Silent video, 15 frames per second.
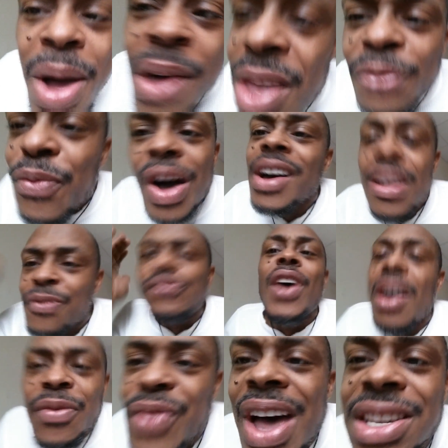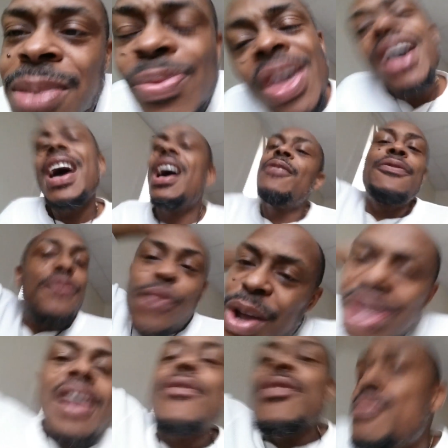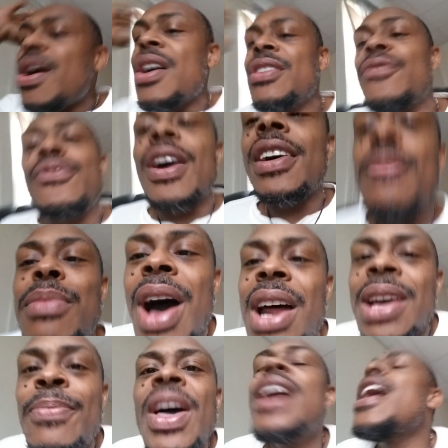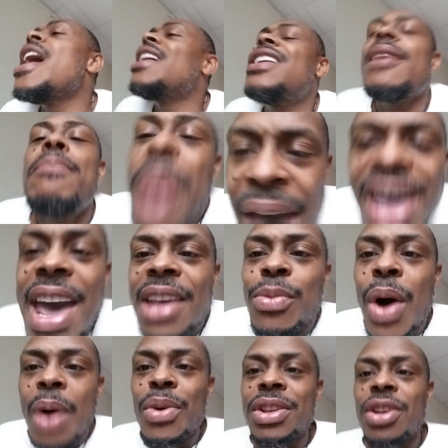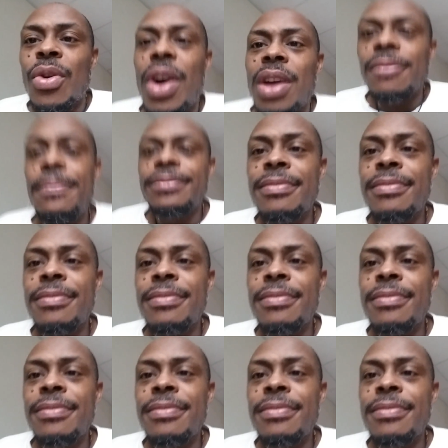the motherfucking fuck fest and free every motherfucking body and get paid while we do it.